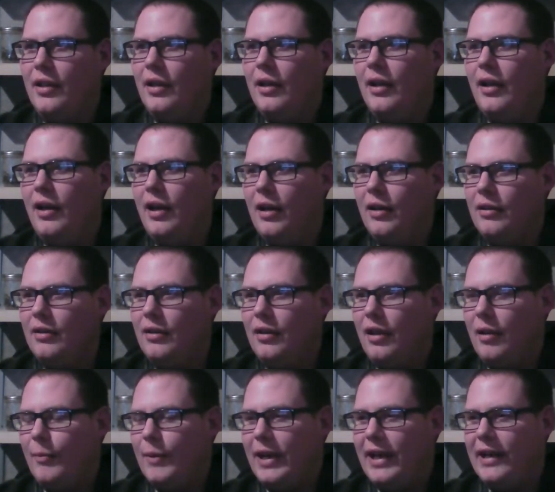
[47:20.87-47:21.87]
I'm
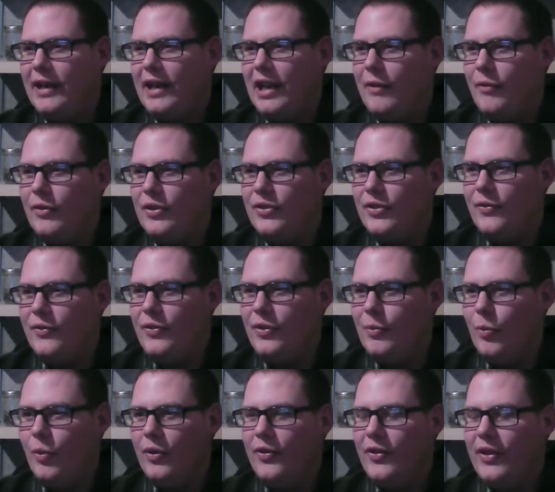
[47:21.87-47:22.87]
going to hang out for just a few
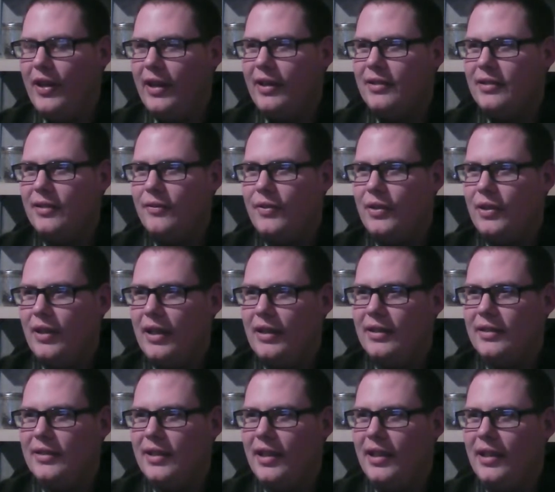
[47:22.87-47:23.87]
more seconds. If you'd like
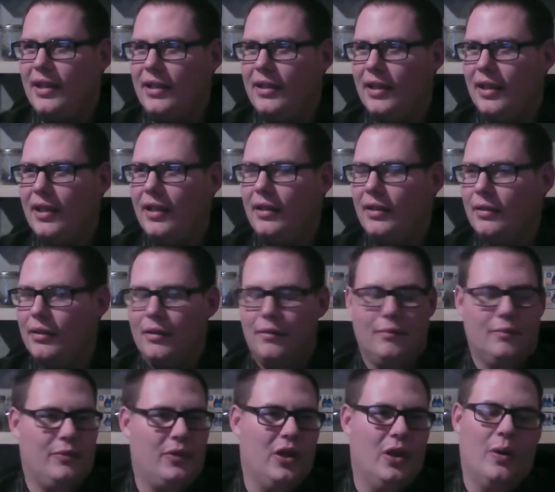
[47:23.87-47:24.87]
to say anything,
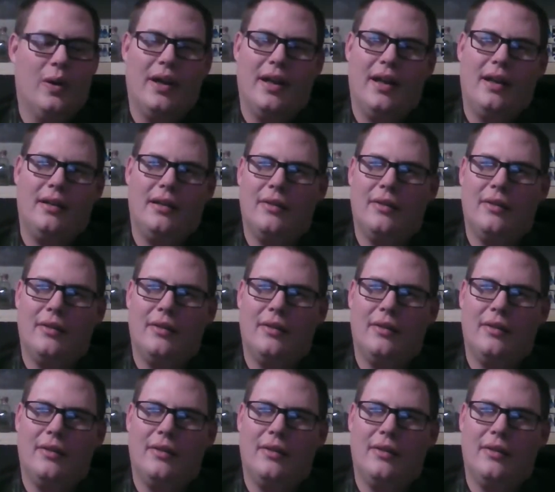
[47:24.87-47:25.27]
go ahead.